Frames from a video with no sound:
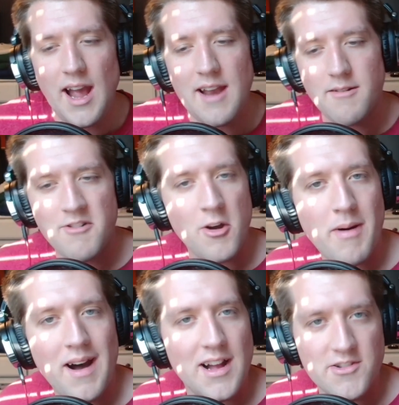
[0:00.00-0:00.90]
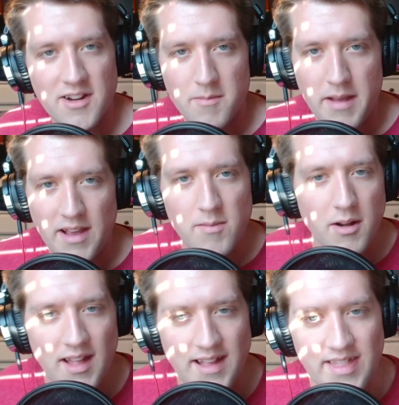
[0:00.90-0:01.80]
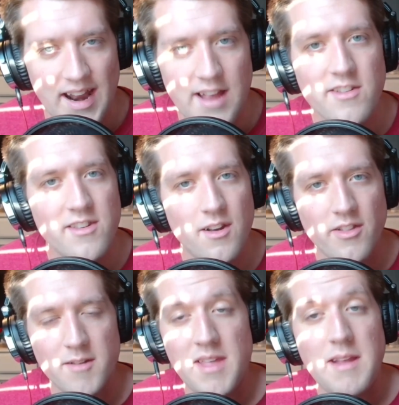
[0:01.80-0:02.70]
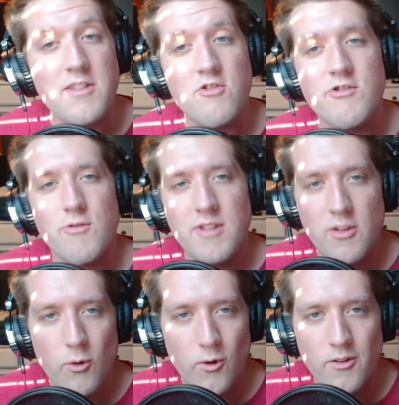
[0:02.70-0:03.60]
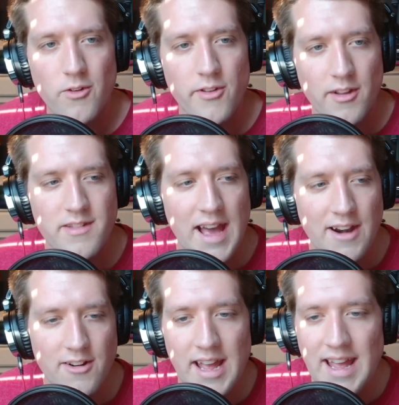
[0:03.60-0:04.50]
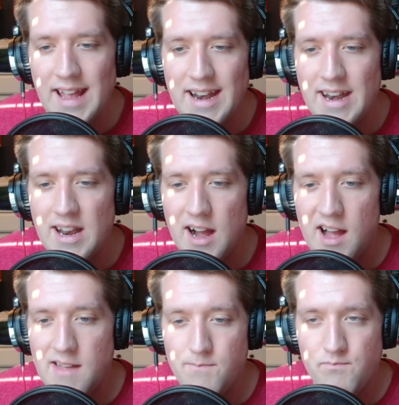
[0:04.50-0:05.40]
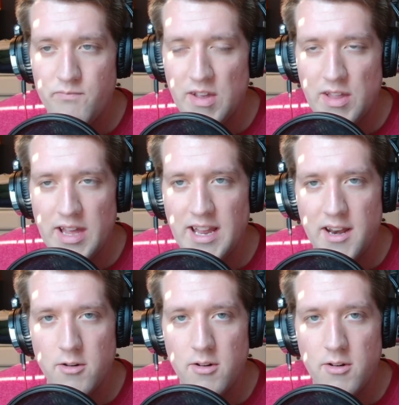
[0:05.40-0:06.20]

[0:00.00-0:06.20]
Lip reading: I don't know Padres baseball like that. I just saw them. They destroyed the Orioles on Saturday, and I feel like,